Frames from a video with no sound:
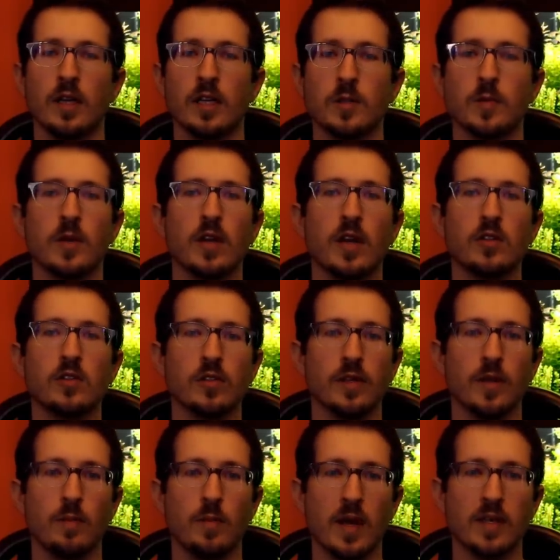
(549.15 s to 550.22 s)

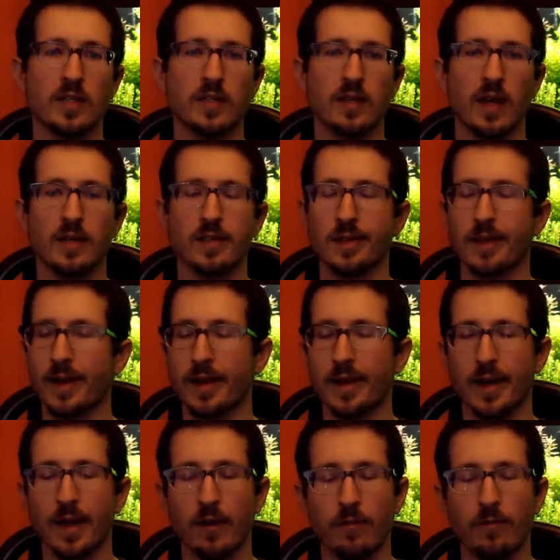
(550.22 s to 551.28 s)
experientially based states
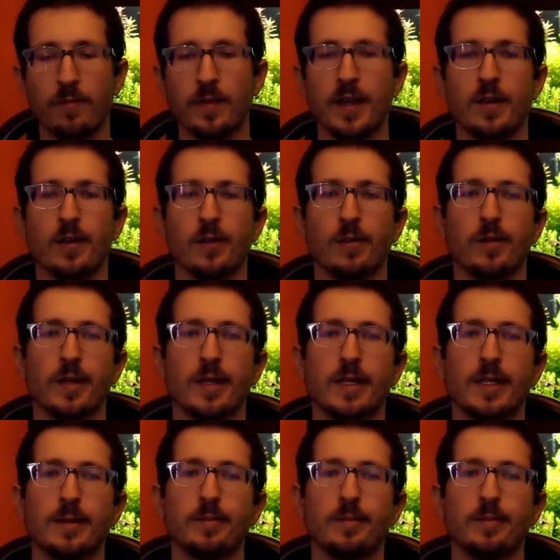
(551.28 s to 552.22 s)
like fear,